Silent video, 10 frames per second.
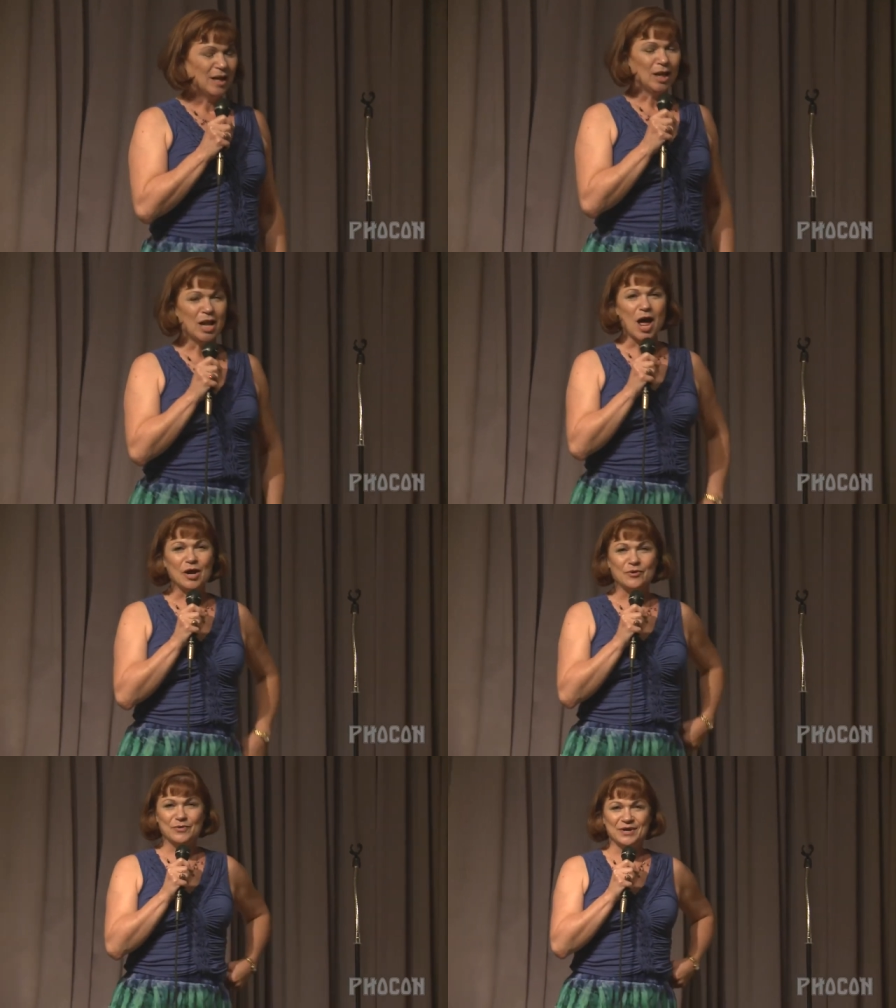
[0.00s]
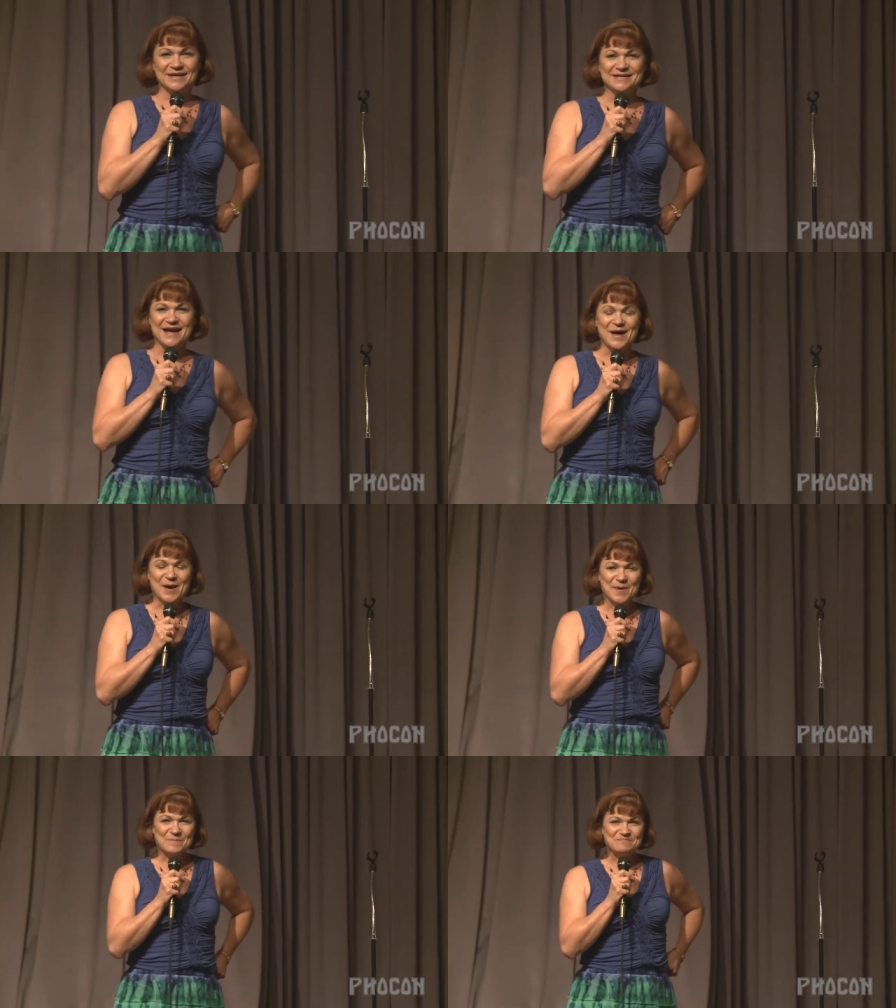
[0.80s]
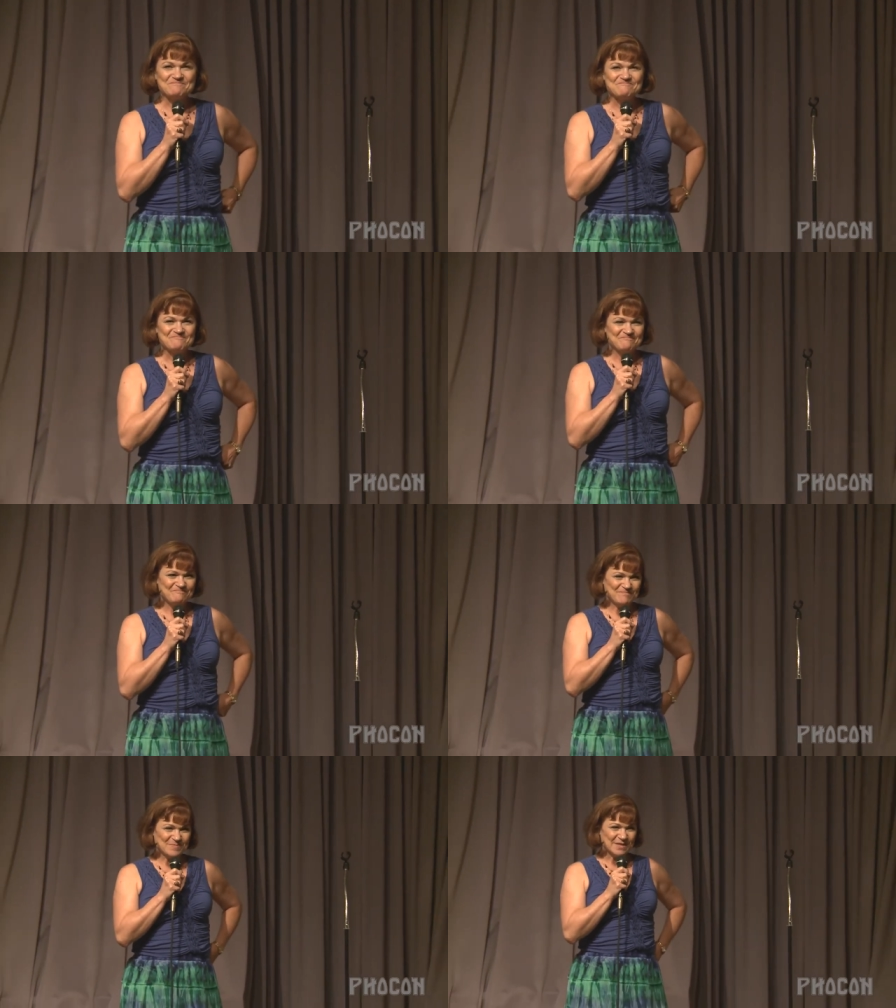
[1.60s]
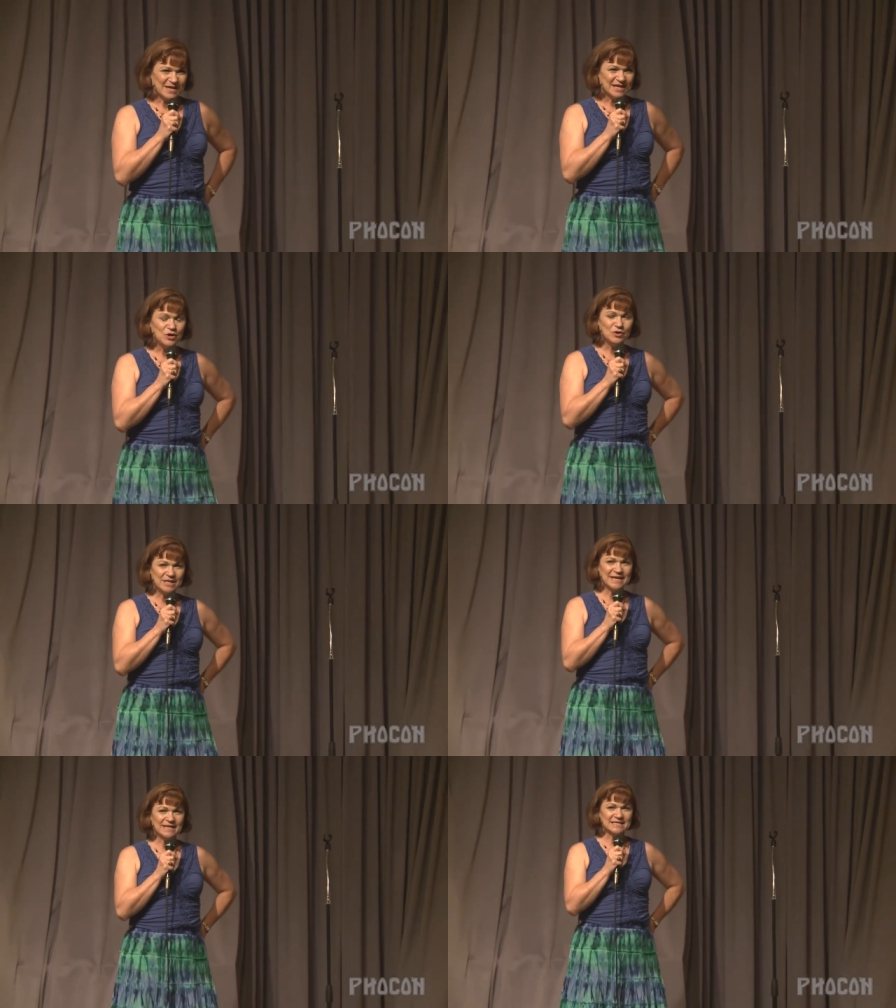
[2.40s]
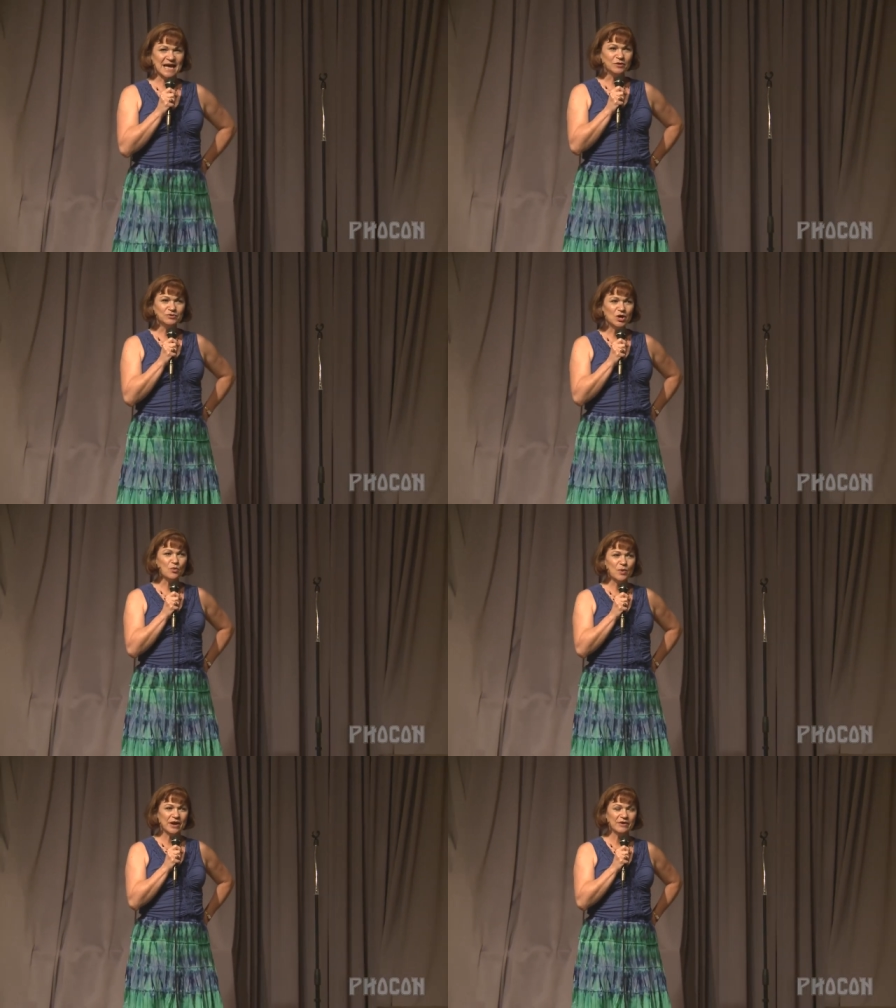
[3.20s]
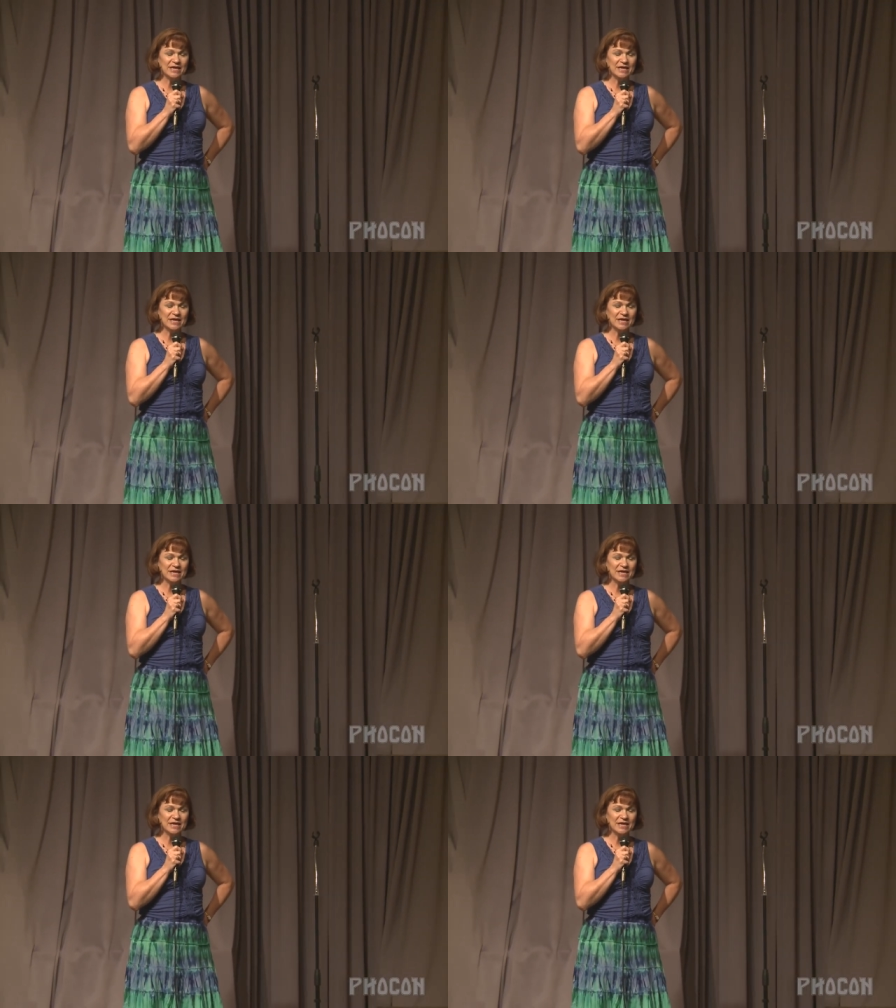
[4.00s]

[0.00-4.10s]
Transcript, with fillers: Lockwood. Um, yes, I don't know where